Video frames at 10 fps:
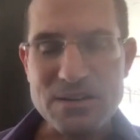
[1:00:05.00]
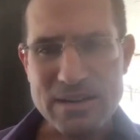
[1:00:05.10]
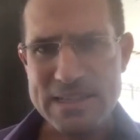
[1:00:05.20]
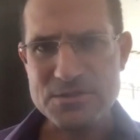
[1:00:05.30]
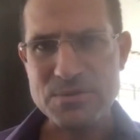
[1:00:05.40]

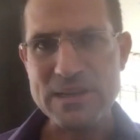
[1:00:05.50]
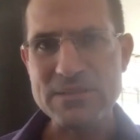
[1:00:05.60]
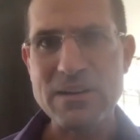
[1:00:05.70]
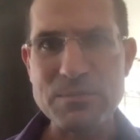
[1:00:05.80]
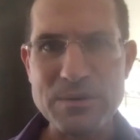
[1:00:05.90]
history of
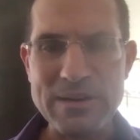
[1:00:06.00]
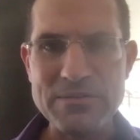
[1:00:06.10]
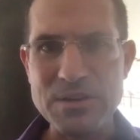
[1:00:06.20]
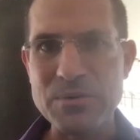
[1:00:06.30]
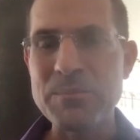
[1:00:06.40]
government
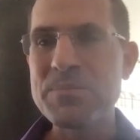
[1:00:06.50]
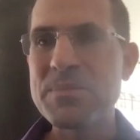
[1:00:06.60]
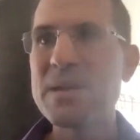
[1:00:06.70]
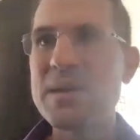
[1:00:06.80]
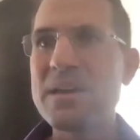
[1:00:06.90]
revenue,
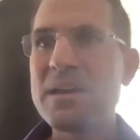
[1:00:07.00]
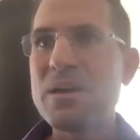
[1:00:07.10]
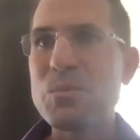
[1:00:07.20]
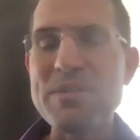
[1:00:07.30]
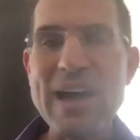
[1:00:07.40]

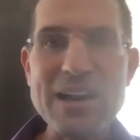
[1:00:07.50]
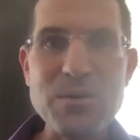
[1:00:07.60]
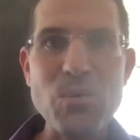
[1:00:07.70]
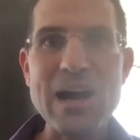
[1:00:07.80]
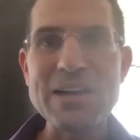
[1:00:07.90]
we've had a
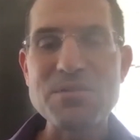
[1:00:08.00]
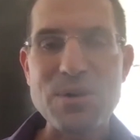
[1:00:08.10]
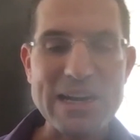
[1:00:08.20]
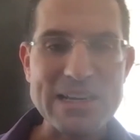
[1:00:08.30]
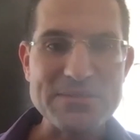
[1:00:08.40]
wide
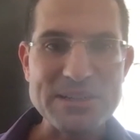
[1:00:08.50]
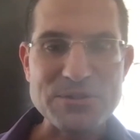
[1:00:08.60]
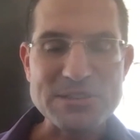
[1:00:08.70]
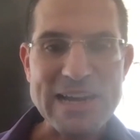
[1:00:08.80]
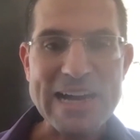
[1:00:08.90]
variety of
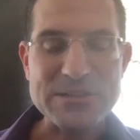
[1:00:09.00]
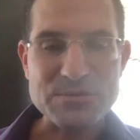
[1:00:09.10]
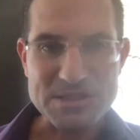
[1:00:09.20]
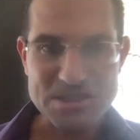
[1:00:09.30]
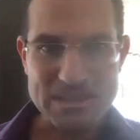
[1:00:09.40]
different tax
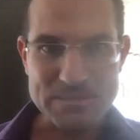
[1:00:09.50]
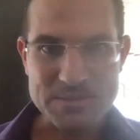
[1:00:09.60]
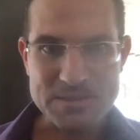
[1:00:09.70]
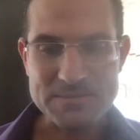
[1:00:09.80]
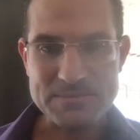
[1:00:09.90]

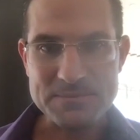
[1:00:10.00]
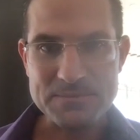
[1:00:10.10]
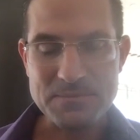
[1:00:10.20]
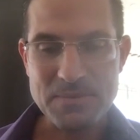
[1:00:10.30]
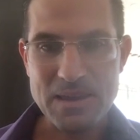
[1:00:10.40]
regimes.
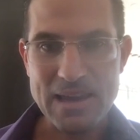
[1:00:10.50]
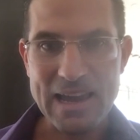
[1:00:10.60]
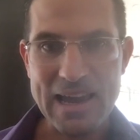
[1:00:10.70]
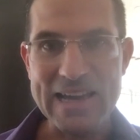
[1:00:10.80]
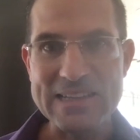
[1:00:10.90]

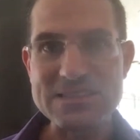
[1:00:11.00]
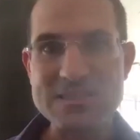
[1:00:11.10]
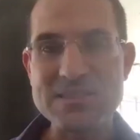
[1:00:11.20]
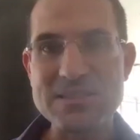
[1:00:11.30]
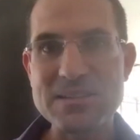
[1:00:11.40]
And
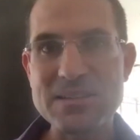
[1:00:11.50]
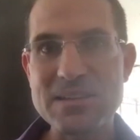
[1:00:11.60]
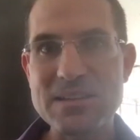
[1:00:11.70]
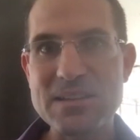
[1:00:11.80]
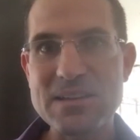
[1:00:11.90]

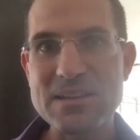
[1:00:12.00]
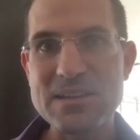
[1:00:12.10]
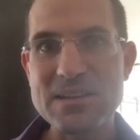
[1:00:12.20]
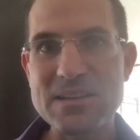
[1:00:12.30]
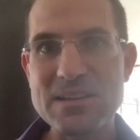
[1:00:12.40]

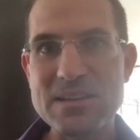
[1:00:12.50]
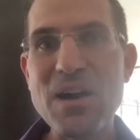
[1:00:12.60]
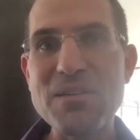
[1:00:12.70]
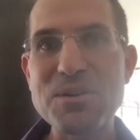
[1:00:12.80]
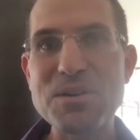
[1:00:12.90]
we've
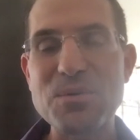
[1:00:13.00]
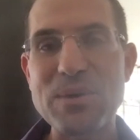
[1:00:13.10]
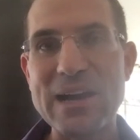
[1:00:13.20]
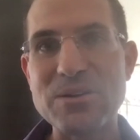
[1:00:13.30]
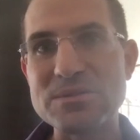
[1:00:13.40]
hovered
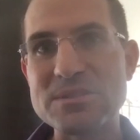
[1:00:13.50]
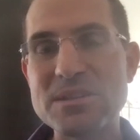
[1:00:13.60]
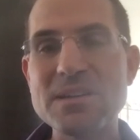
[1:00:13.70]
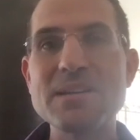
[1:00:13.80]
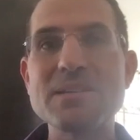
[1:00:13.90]
around
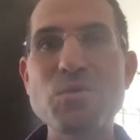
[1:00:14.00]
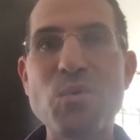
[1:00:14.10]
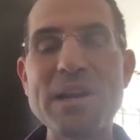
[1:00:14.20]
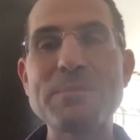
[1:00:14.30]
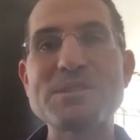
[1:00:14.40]

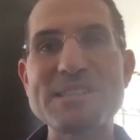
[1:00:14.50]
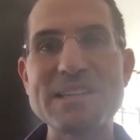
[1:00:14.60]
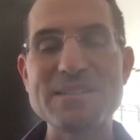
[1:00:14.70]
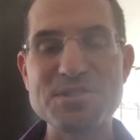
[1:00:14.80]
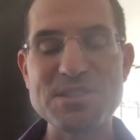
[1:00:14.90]
20%
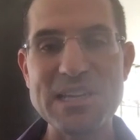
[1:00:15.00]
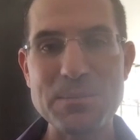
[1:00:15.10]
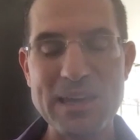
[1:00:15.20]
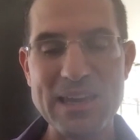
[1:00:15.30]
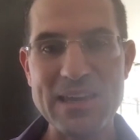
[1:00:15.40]
of
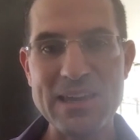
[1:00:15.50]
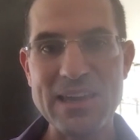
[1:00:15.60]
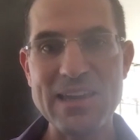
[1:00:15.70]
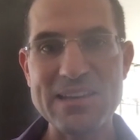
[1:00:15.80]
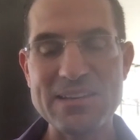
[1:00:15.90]
GDP
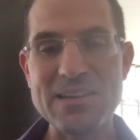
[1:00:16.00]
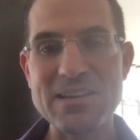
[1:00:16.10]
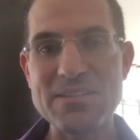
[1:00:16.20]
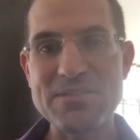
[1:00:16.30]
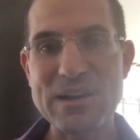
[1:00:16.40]
in
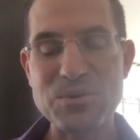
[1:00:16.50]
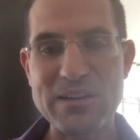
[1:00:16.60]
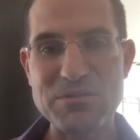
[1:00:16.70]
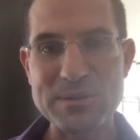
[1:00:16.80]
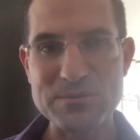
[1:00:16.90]
federal
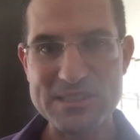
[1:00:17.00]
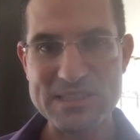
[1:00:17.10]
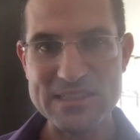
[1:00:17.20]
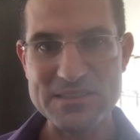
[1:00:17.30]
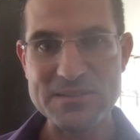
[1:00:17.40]
government
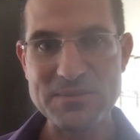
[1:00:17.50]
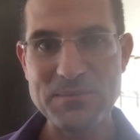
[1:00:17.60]
receipts.